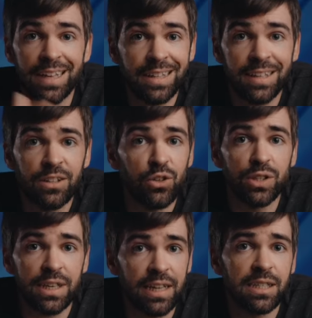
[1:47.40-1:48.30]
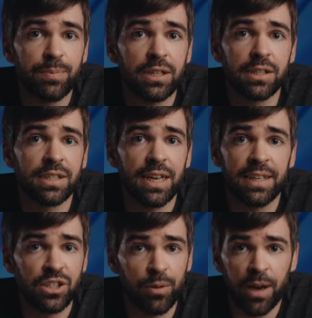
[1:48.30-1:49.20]
And I didn't use any special
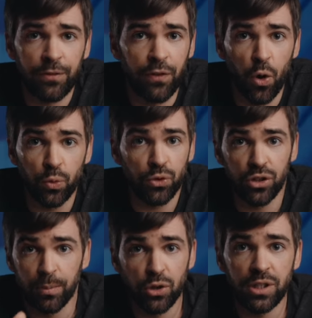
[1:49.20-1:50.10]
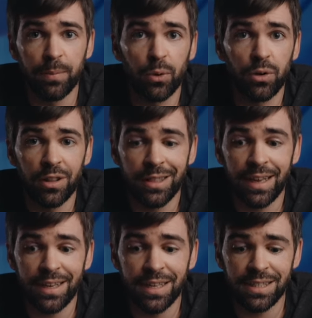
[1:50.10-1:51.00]
settings on my phone. The most important
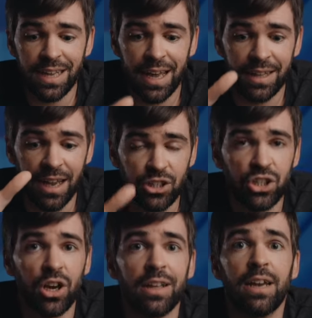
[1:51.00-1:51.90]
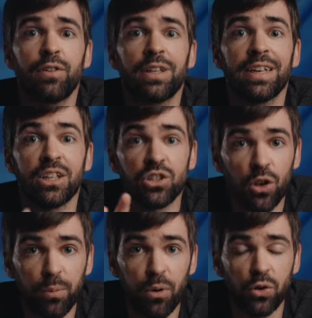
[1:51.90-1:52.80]
thing is that I shot everything in
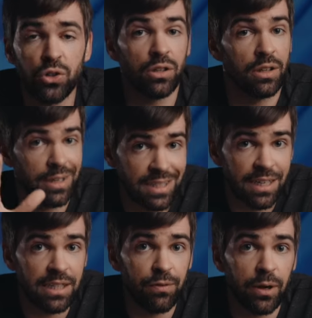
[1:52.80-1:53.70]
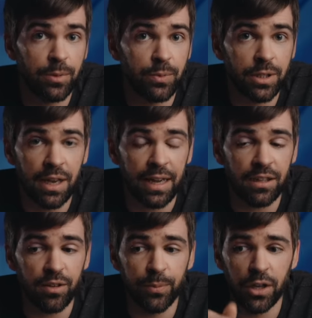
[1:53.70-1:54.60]
slow motion, 60 frames per
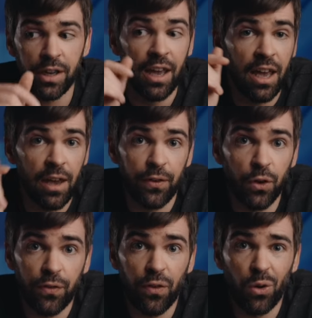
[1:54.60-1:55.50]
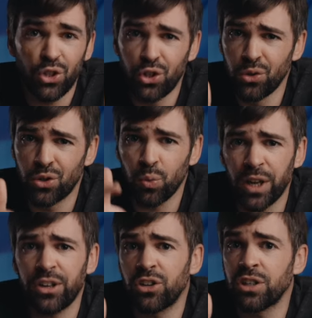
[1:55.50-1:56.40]
second. But if your phone shoots
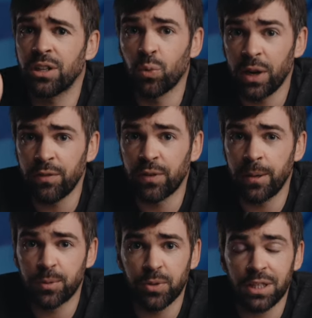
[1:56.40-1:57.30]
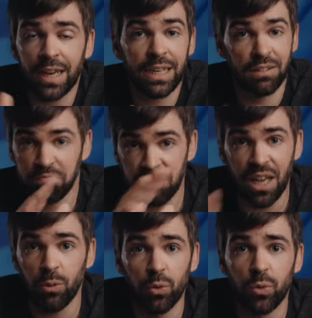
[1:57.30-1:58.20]
120 frames per second,
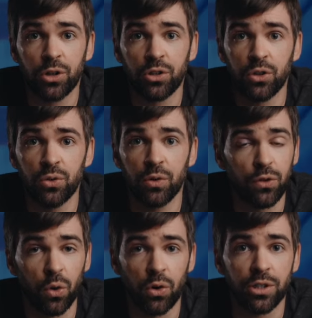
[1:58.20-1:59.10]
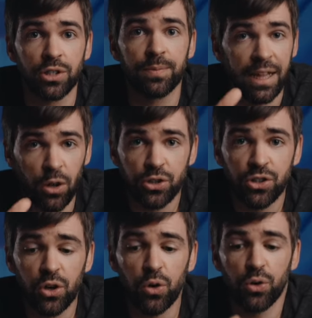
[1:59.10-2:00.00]
that will work too, of course. And
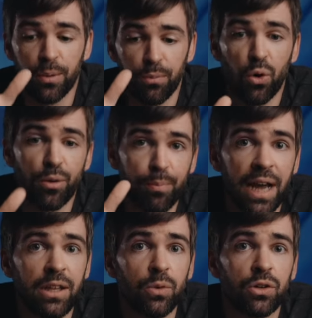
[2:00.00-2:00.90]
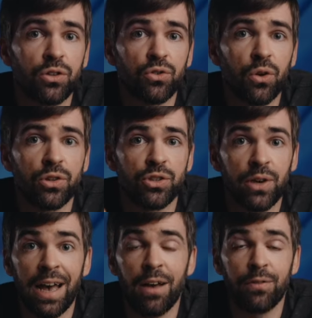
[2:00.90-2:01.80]
also, the more manual controls you
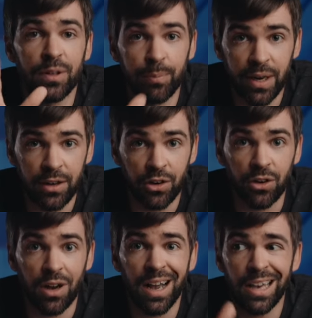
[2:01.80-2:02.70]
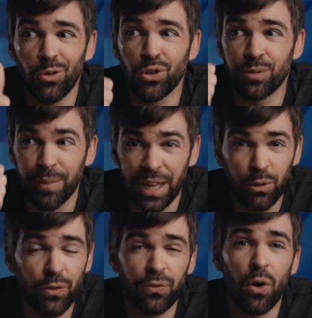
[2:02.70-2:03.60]
have, the better. used
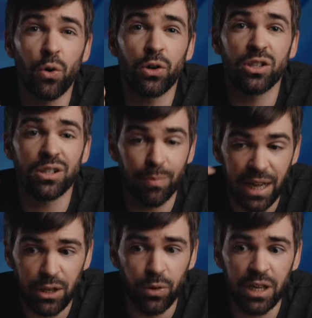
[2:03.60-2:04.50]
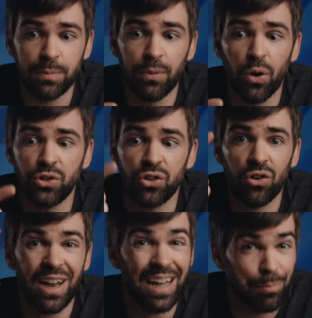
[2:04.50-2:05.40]
manual focus, manual
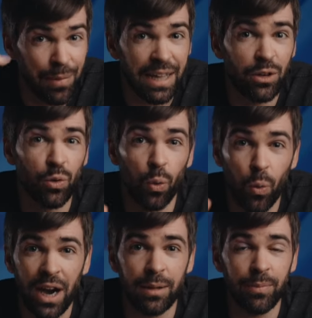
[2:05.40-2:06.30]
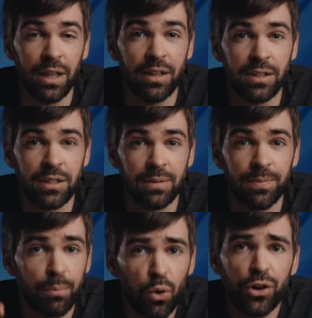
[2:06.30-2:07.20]
exposure, and manual white balance.
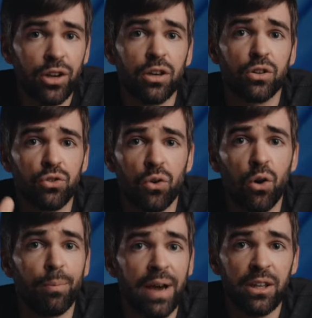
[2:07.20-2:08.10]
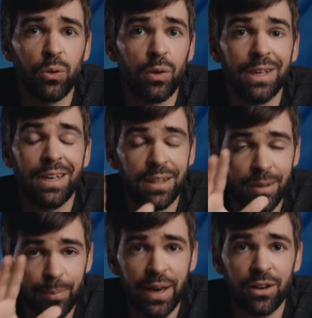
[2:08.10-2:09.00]
The more you can control manually,
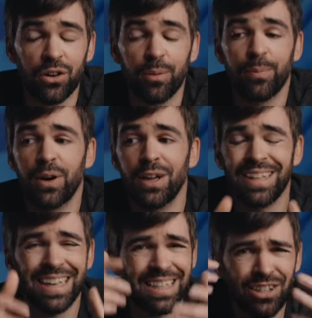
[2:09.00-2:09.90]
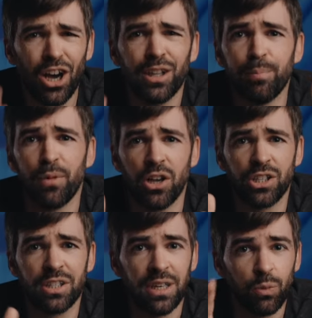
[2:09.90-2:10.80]
the better. But it's not a
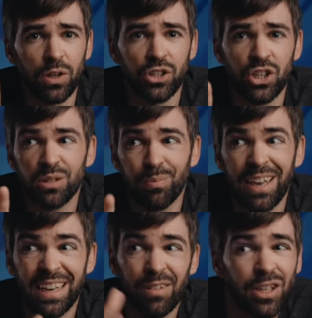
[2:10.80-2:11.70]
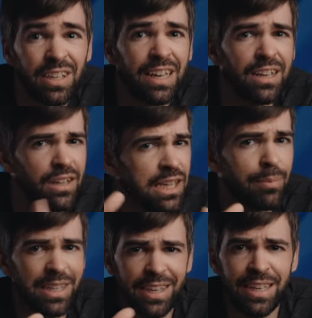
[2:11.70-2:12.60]
must. It will just make everything a little
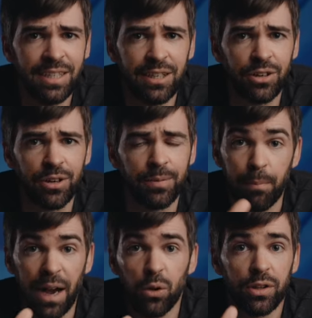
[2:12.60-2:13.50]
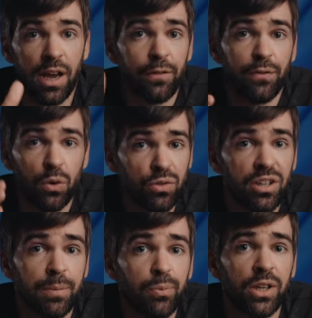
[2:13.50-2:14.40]
bit easier. My old iPhone
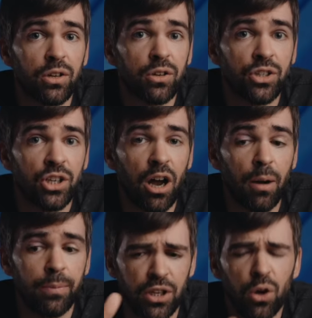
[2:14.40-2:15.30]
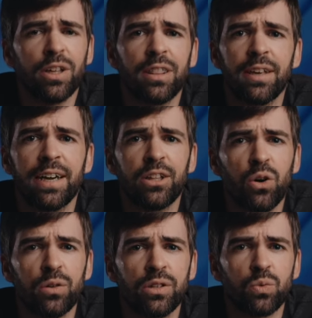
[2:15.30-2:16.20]
did a pretty good job. The only thing I
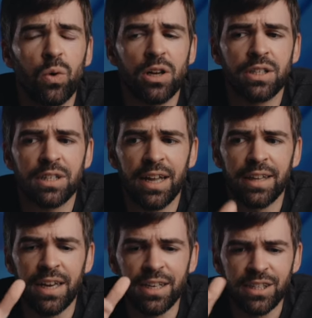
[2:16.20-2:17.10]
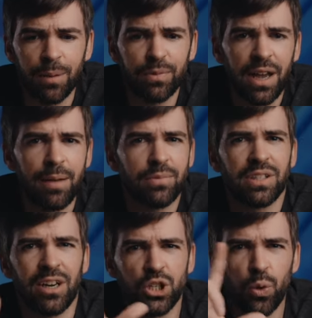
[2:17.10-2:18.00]
noticed was that sometimes
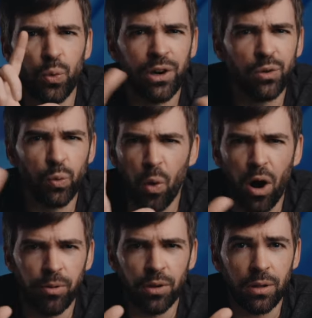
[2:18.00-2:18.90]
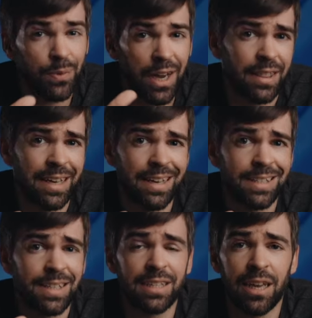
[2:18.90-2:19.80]
there's a weird wobble. I think
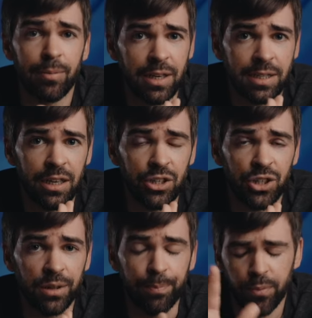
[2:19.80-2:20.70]
it's the stabilization.